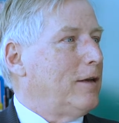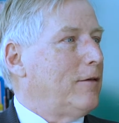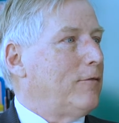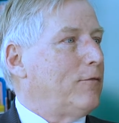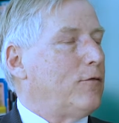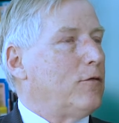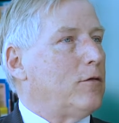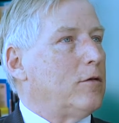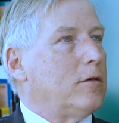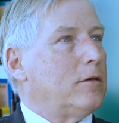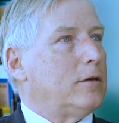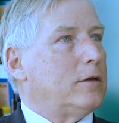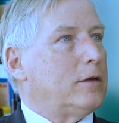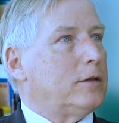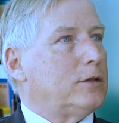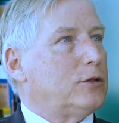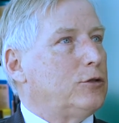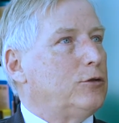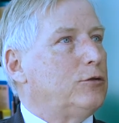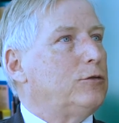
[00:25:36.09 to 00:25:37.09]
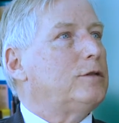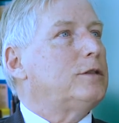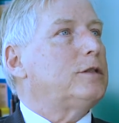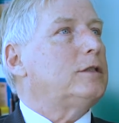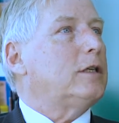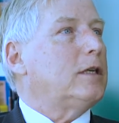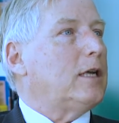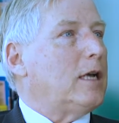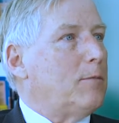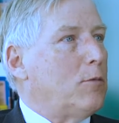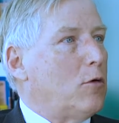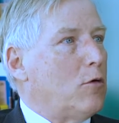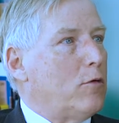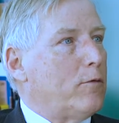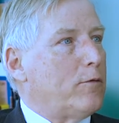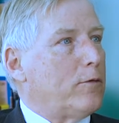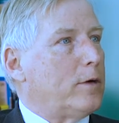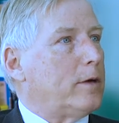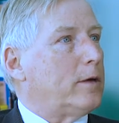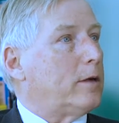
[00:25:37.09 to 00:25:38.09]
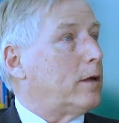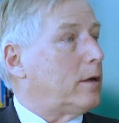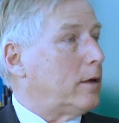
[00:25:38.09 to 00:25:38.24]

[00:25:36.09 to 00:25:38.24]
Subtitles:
for students to come over and